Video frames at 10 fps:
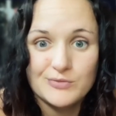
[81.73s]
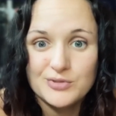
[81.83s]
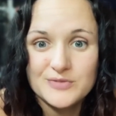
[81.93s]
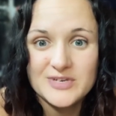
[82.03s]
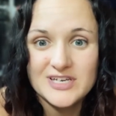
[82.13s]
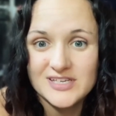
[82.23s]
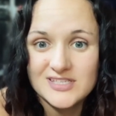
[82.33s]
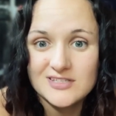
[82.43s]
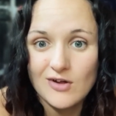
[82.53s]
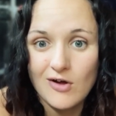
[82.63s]
put me at a
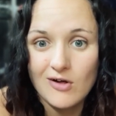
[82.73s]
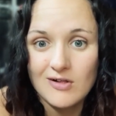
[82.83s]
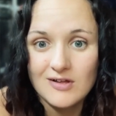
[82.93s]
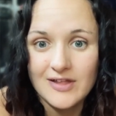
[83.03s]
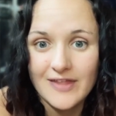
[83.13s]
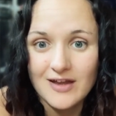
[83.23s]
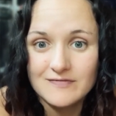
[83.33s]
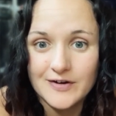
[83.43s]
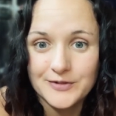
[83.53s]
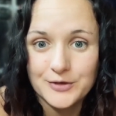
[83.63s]
stall on
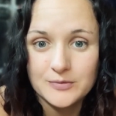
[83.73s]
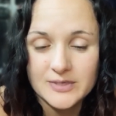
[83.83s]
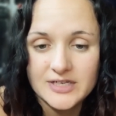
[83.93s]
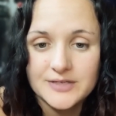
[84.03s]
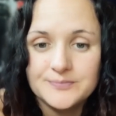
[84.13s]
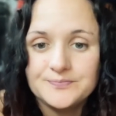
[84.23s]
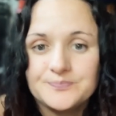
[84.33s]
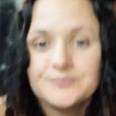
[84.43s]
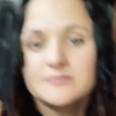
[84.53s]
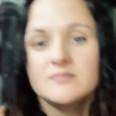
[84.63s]
that for a little bit.
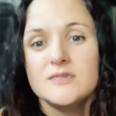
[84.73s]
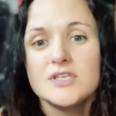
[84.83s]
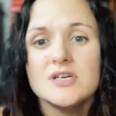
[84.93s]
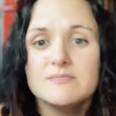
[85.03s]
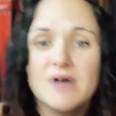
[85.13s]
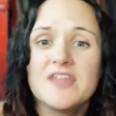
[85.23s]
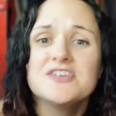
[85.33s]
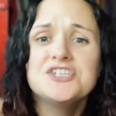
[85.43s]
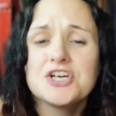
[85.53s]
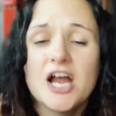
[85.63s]
But
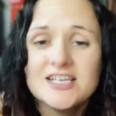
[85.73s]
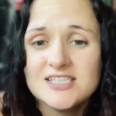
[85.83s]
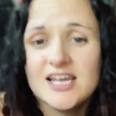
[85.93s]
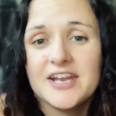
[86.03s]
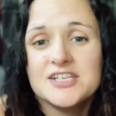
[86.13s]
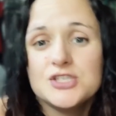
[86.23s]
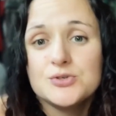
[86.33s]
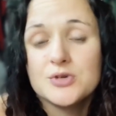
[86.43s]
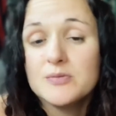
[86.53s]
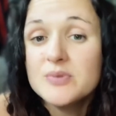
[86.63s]
this year I decided
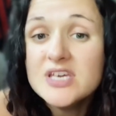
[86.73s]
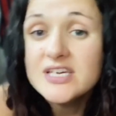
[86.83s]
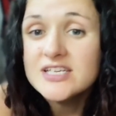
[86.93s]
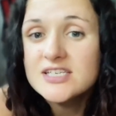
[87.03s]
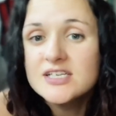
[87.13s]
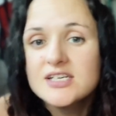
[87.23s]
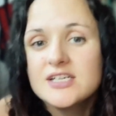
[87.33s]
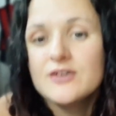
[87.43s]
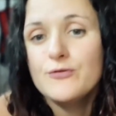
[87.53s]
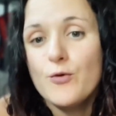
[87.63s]
to compete
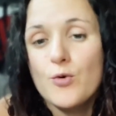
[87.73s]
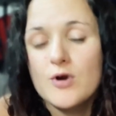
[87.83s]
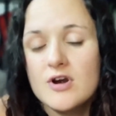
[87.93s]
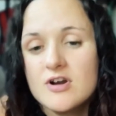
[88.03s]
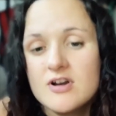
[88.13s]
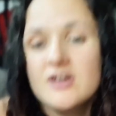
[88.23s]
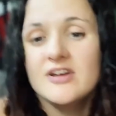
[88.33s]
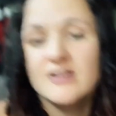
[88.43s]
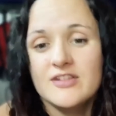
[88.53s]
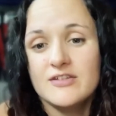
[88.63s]
for
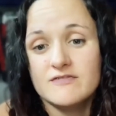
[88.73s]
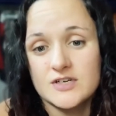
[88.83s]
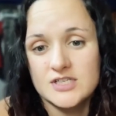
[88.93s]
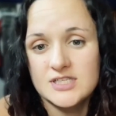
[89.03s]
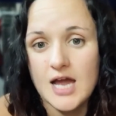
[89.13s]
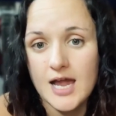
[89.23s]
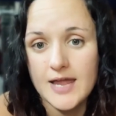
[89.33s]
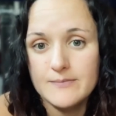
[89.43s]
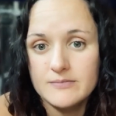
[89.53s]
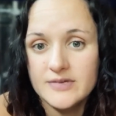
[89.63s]
the first
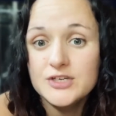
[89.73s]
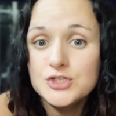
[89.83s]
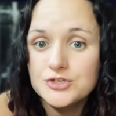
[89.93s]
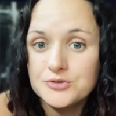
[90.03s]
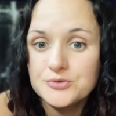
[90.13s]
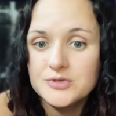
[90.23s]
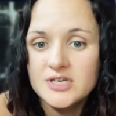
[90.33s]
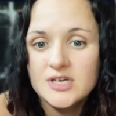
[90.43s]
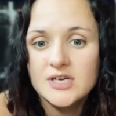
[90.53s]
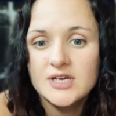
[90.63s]
time in June,